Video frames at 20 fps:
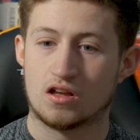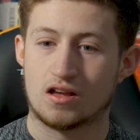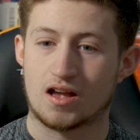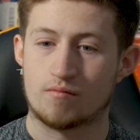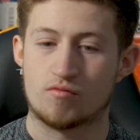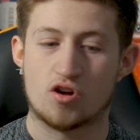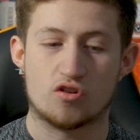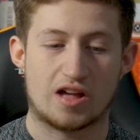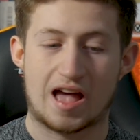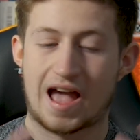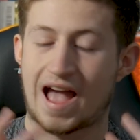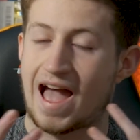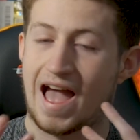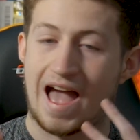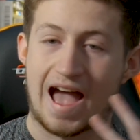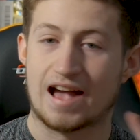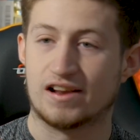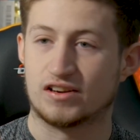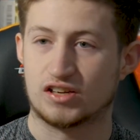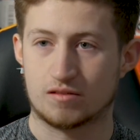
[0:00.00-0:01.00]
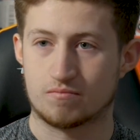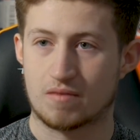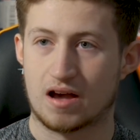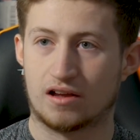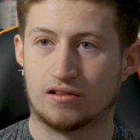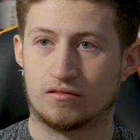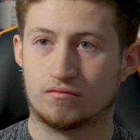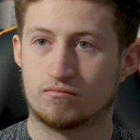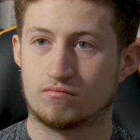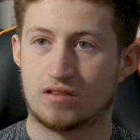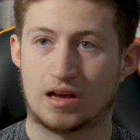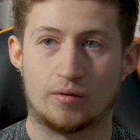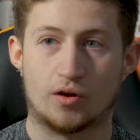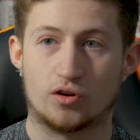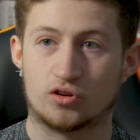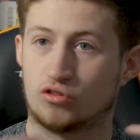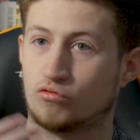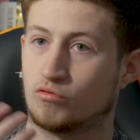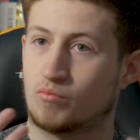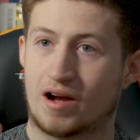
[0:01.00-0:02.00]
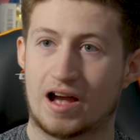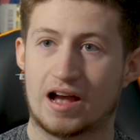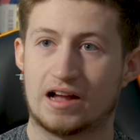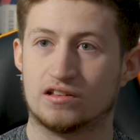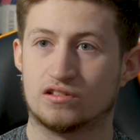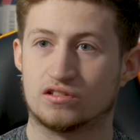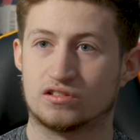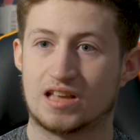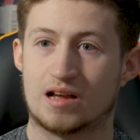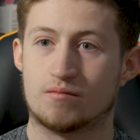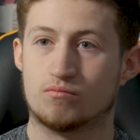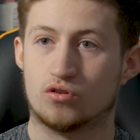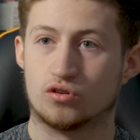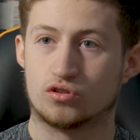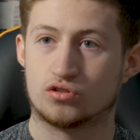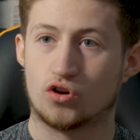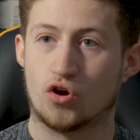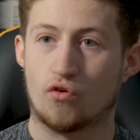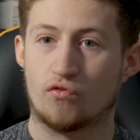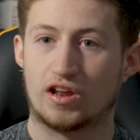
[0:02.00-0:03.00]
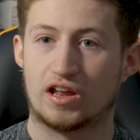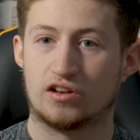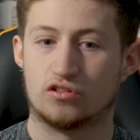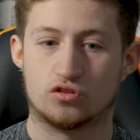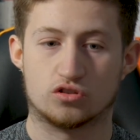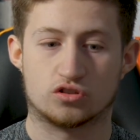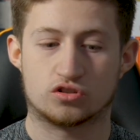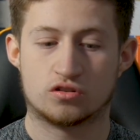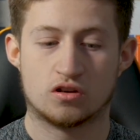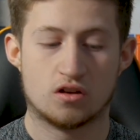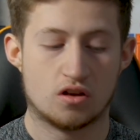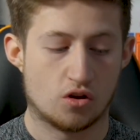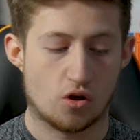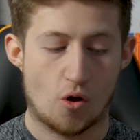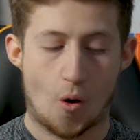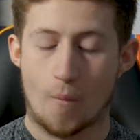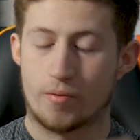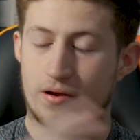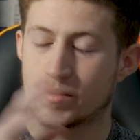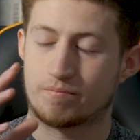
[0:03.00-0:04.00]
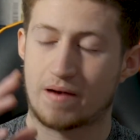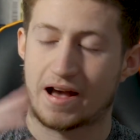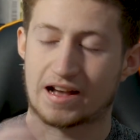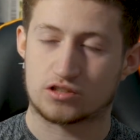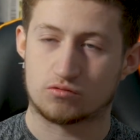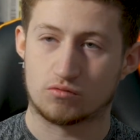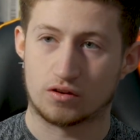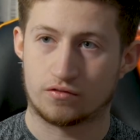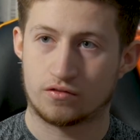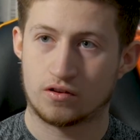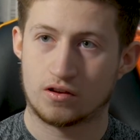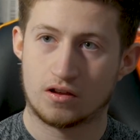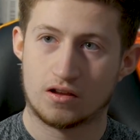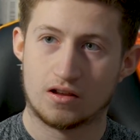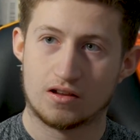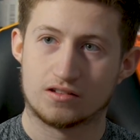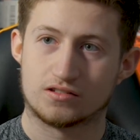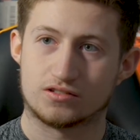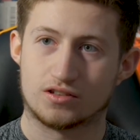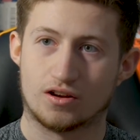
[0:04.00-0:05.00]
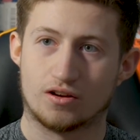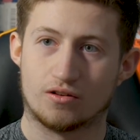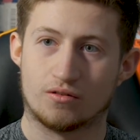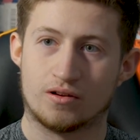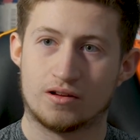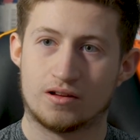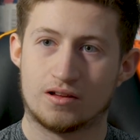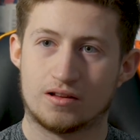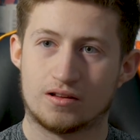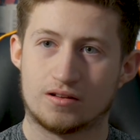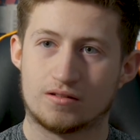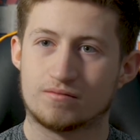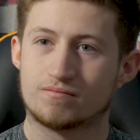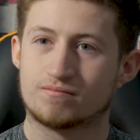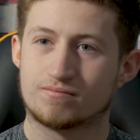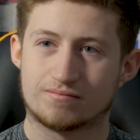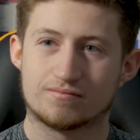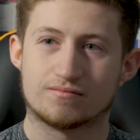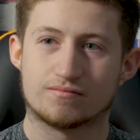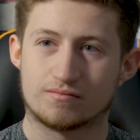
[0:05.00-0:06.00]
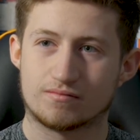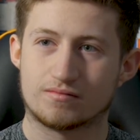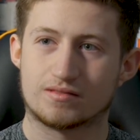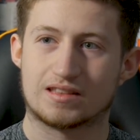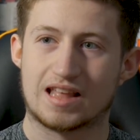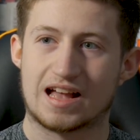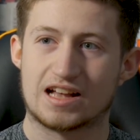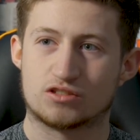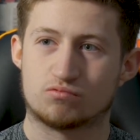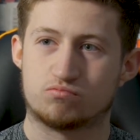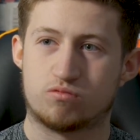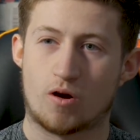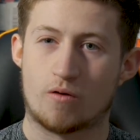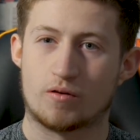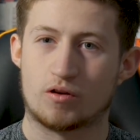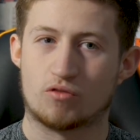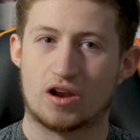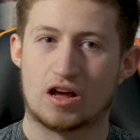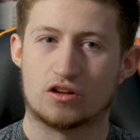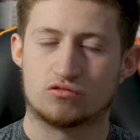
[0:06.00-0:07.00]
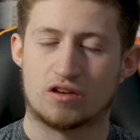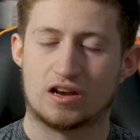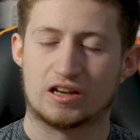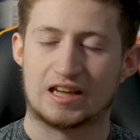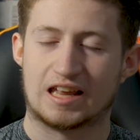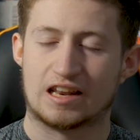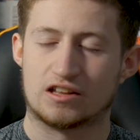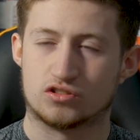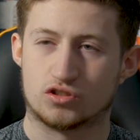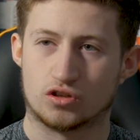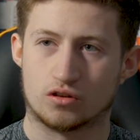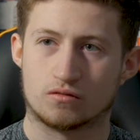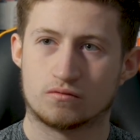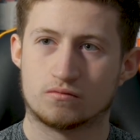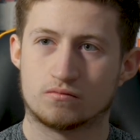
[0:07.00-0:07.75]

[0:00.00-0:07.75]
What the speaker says: I'm not a handyman, I'm not good with my hands that much, other than just opening packs with. So that's probably what I'll try and get into.